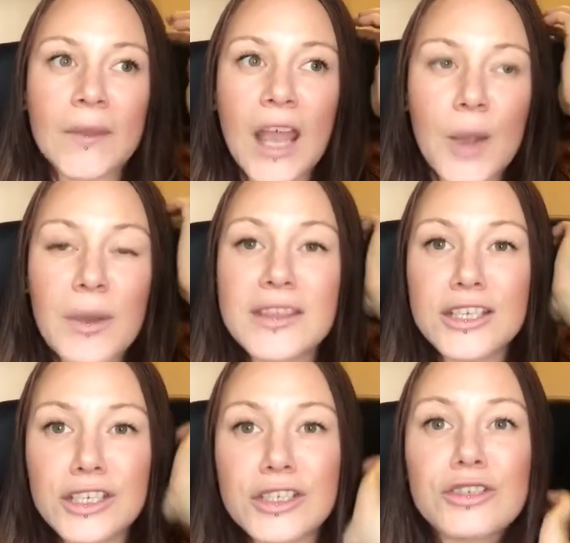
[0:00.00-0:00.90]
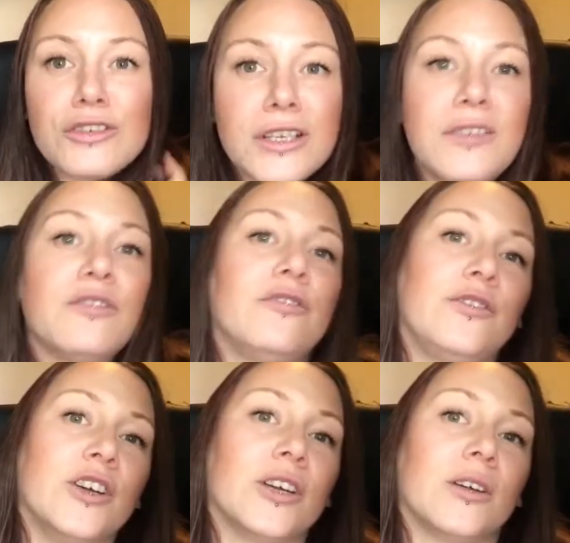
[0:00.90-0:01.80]
And then you just treat
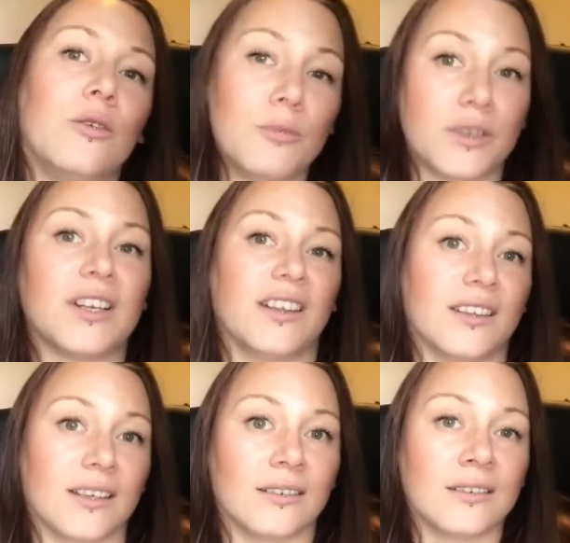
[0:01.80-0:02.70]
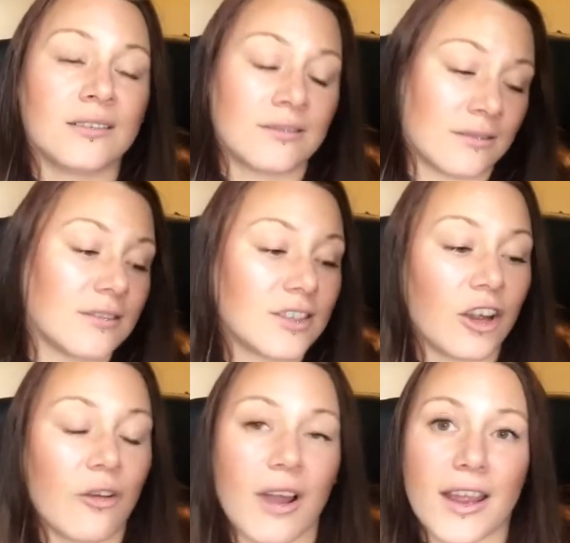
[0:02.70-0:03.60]
for almost anything.
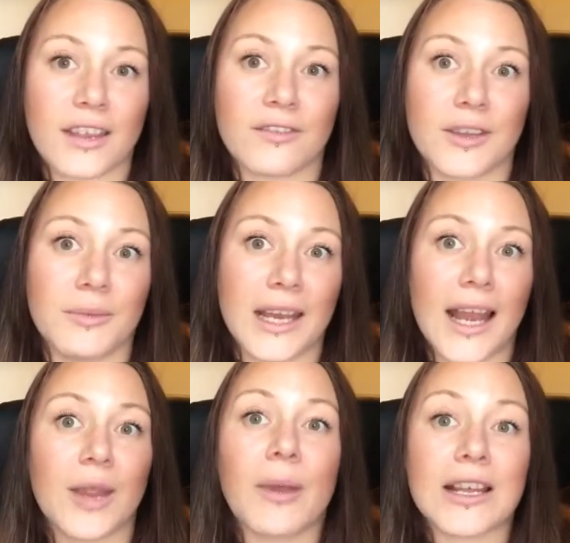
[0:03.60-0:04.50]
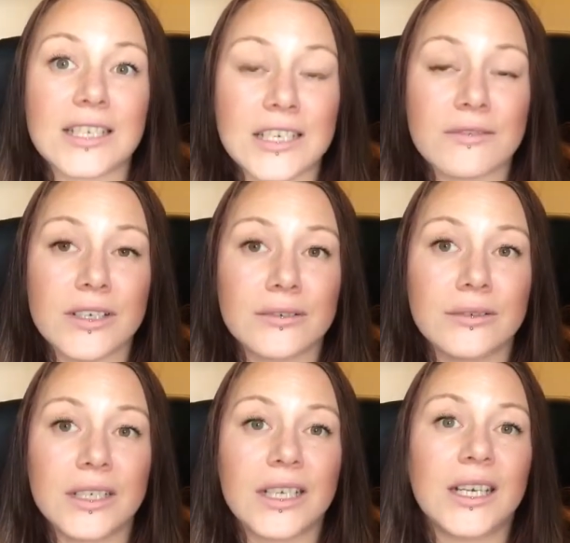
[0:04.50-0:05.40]
So I give them an antibacterial,
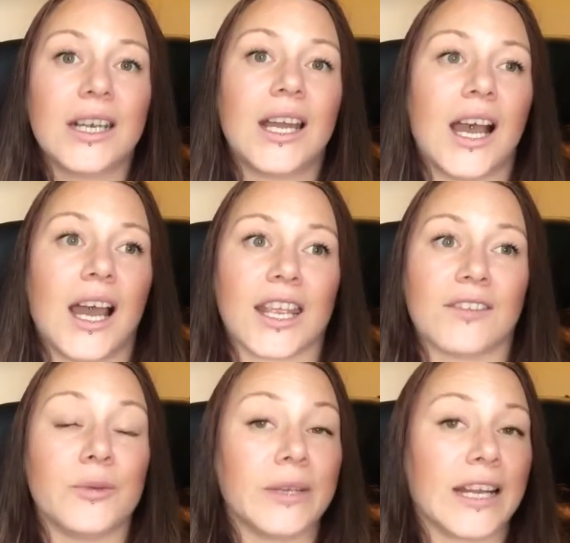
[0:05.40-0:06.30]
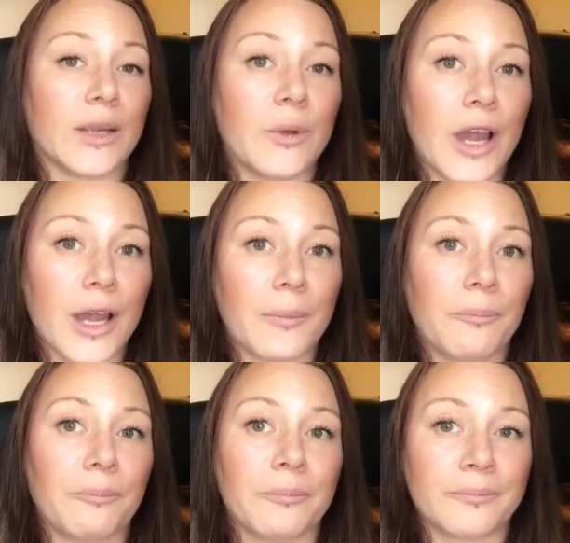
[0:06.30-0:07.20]
I give them an
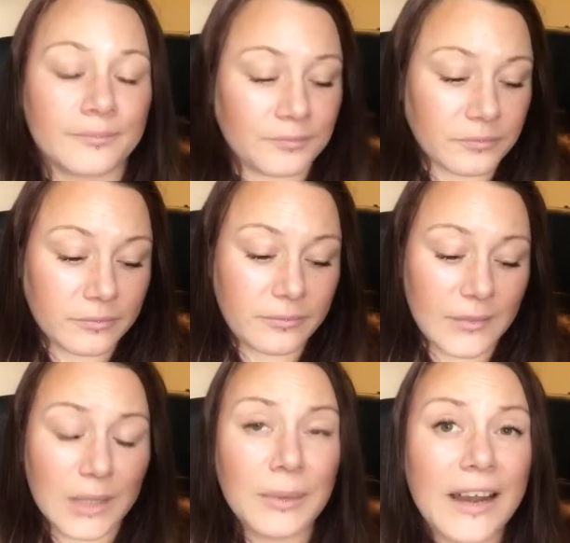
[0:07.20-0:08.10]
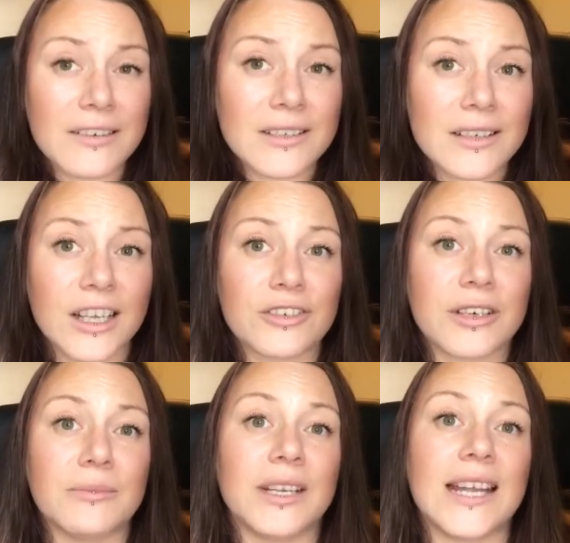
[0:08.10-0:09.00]
anti-worm, and parasite
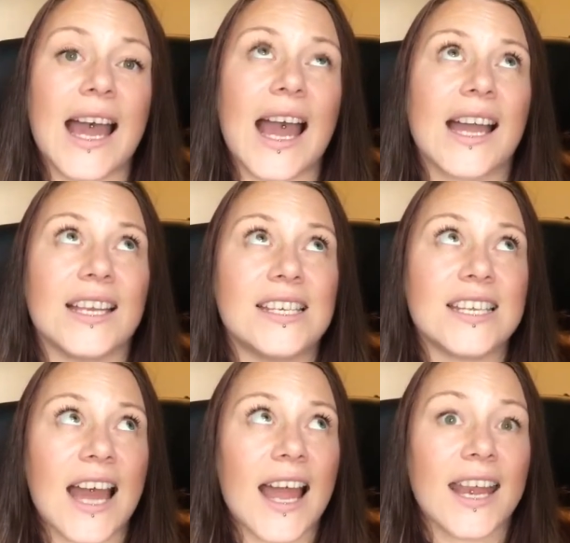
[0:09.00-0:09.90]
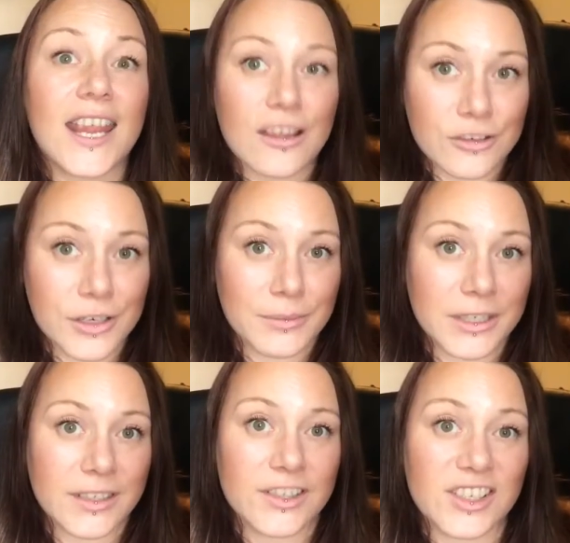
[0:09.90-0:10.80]
treatment and an ick
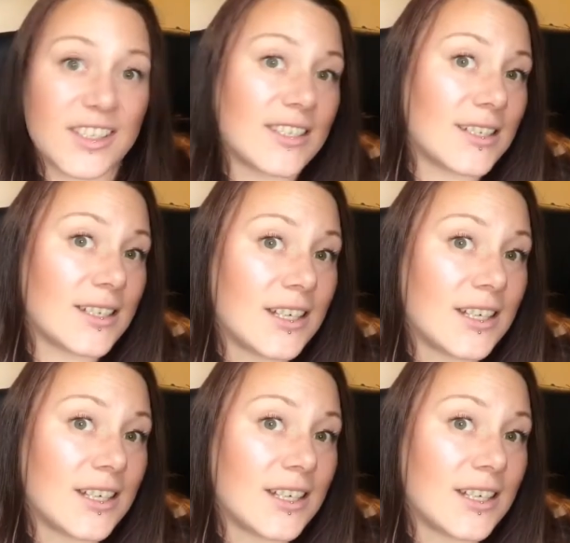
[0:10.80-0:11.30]
treatment, just